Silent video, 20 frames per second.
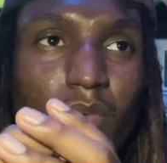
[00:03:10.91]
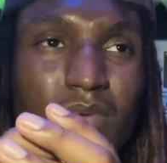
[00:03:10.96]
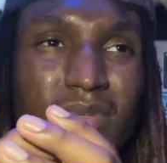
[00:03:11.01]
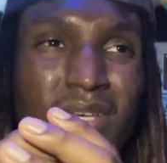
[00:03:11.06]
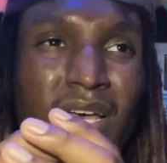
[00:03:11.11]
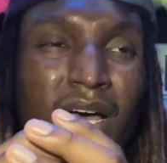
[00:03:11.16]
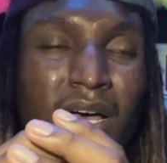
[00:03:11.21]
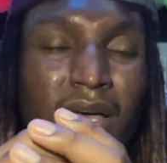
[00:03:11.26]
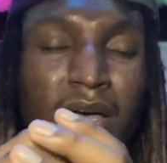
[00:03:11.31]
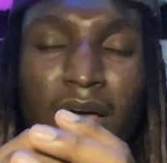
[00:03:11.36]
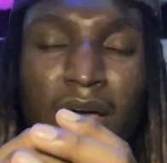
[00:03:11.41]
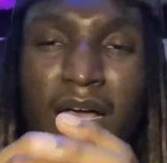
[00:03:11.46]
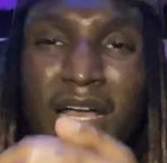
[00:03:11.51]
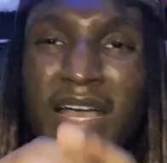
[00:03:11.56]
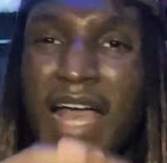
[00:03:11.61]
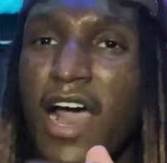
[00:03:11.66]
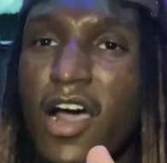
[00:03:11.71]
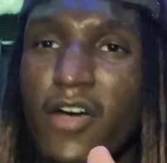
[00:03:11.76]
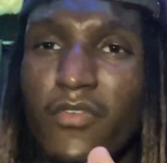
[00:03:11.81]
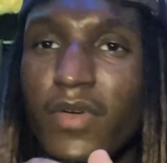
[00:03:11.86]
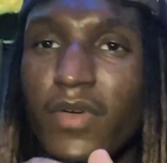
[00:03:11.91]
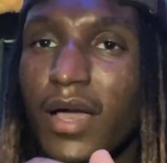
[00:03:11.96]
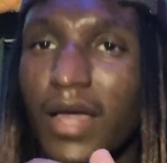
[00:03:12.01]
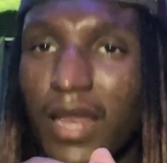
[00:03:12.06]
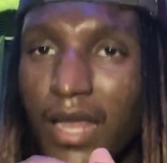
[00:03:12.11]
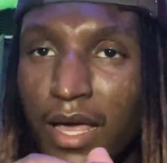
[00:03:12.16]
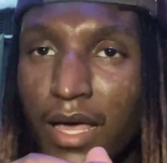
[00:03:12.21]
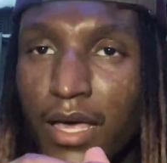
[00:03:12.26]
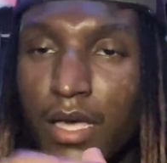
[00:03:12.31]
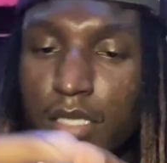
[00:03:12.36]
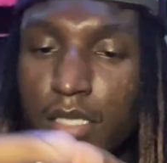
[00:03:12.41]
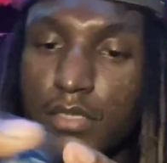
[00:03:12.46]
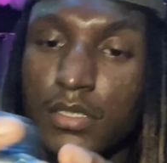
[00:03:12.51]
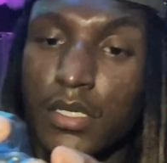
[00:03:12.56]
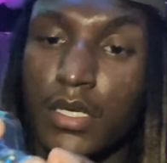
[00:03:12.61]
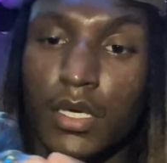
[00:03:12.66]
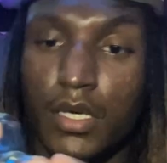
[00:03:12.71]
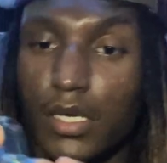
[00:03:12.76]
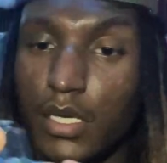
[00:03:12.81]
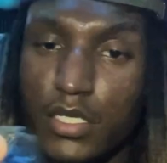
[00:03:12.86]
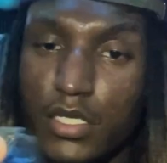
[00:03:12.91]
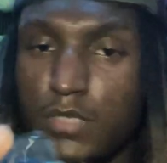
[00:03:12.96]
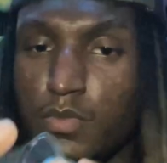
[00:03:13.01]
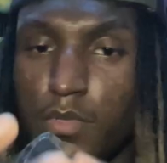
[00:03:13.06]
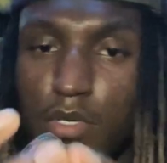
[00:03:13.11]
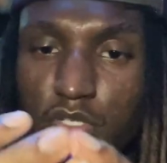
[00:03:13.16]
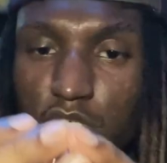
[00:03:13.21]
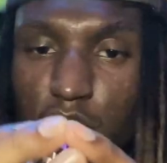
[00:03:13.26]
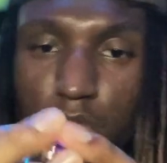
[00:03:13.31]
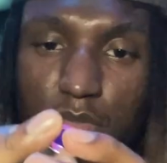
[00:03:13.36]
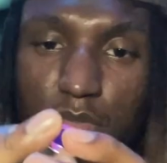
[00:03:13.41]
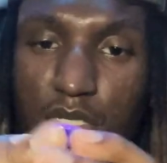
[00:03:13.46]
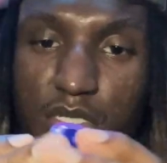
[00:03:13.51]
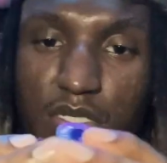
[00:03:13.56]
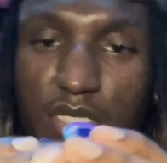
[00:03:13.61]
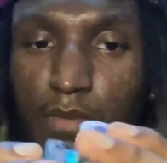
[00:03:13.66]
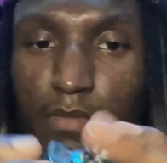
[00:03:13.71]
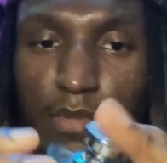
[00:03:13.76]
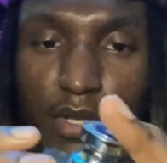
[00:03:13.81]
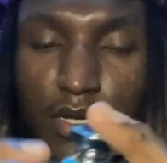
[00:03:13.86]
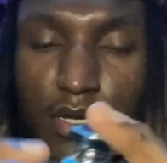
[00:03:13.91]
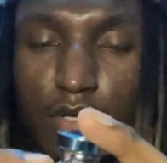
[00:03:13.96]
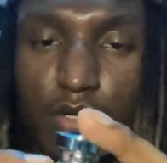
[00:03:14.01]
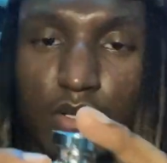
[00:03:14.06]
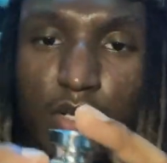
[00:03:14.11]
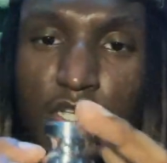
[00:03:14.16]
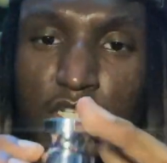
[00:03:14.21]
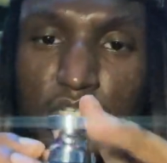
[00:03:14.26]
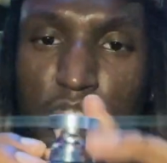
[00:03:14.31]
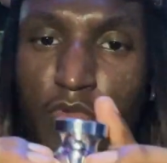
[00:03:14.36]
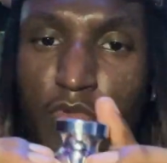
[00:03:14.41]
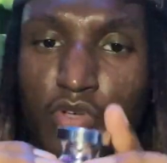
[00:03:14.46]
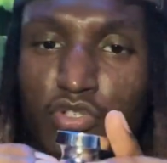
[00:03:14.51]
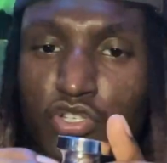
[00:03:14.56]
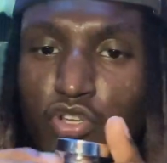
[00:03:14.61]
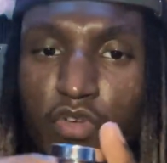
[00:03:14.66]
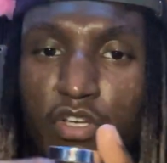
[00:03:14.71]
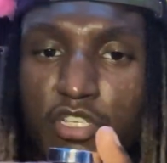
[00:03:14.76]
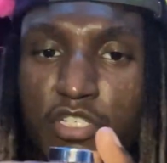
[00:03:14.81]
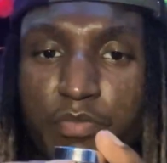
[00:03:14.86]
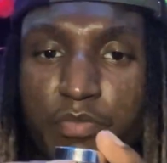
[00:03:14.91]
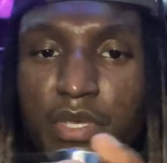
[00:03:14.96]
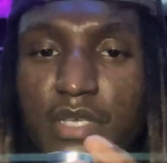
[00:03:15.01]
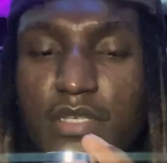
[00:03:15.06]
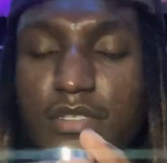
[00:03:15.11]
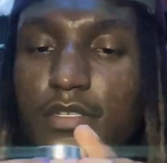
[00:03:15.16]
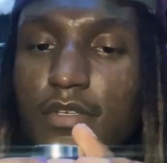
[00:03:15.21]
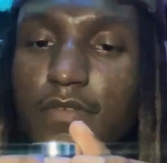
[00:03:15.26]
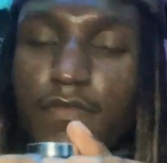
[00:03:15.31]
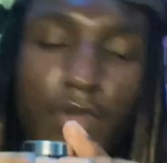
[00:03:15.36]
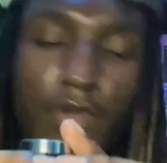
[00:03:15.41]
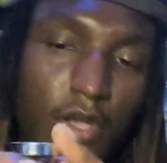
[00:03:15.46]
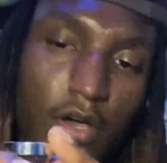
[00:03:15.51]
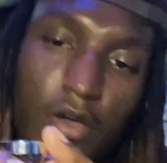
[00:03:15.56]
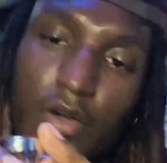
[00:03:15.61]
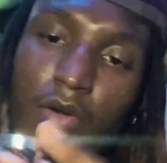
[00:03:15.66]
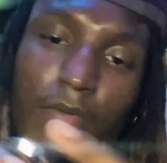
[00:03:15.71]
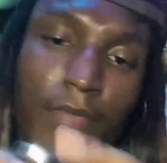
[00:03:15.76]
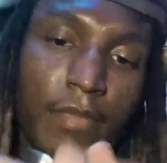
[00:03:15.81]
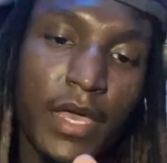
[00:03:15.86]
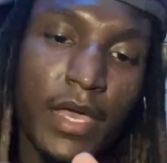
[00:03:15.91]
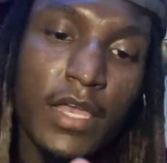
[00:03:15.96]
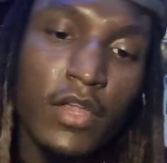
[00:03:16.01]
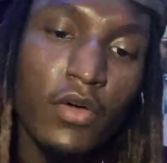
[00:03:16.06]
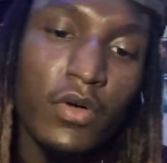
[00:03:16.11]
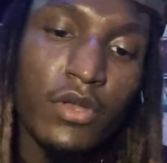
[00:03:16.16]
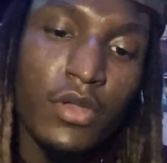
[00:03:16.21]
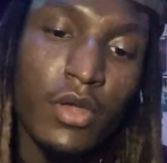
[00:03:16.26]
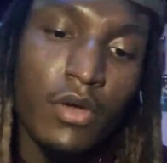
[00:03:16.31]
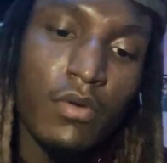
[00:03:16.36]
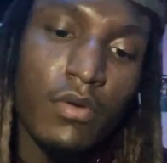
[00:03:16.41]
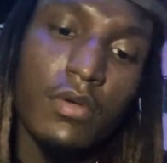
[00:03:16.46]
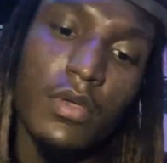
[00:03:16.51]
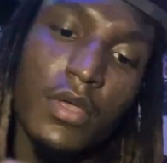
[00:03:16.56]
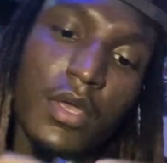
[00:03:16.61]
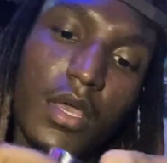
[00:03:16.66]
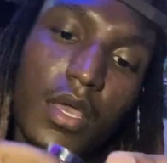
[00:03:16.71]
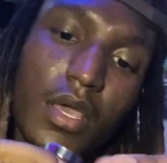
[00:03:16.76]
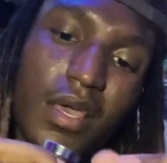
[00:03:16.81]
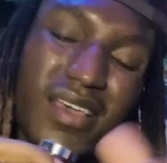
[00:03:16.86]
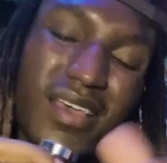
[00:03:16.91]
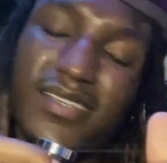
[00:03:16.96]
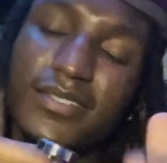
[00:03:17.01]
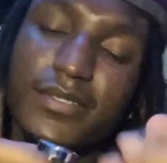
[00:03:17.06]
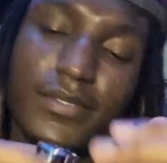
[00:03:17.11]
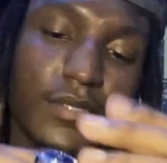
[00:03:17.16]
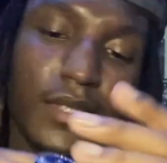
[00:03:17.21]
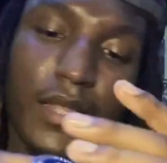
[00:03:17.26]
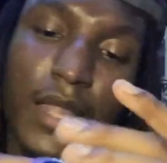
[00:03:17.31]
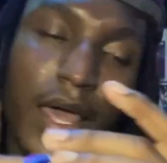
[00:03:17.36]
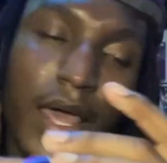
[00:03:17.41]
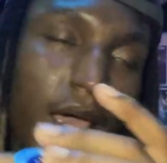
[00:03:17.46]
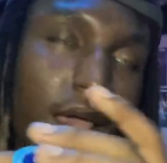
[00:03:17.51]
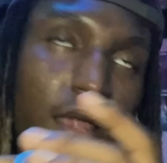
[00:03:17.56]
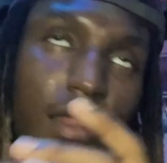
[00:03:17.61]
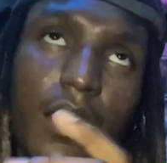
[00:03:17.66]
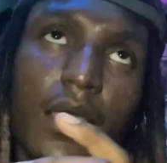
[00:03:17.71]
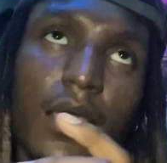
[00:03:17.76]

uh, uh, Calvin Klein's, it smells so much similar. It smells so expensive. No, man, no, it don't. His like